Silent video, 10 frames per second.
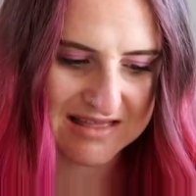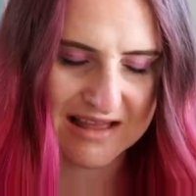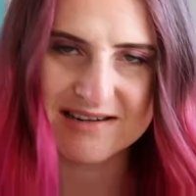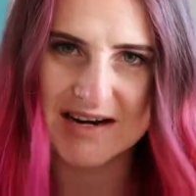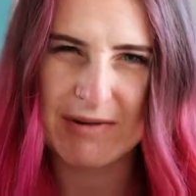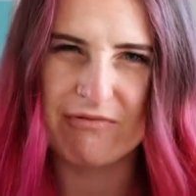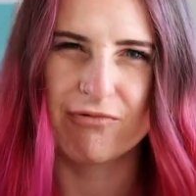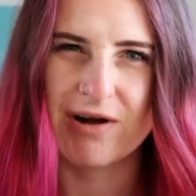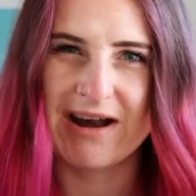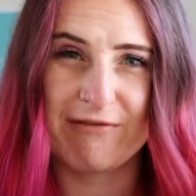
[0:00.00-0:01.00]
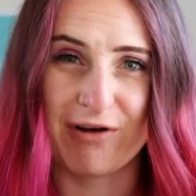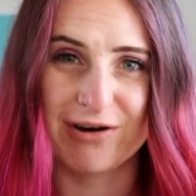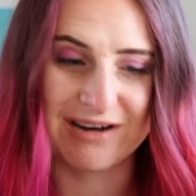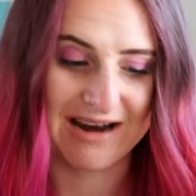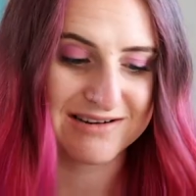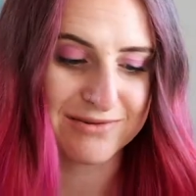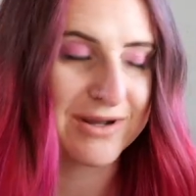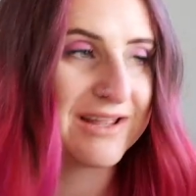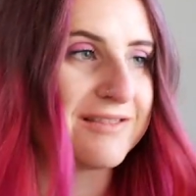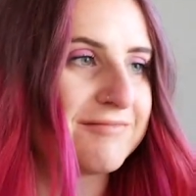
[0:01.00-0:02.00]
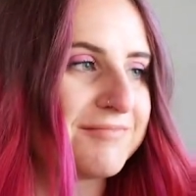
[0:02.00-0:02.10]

That's going to be really fun to letter with.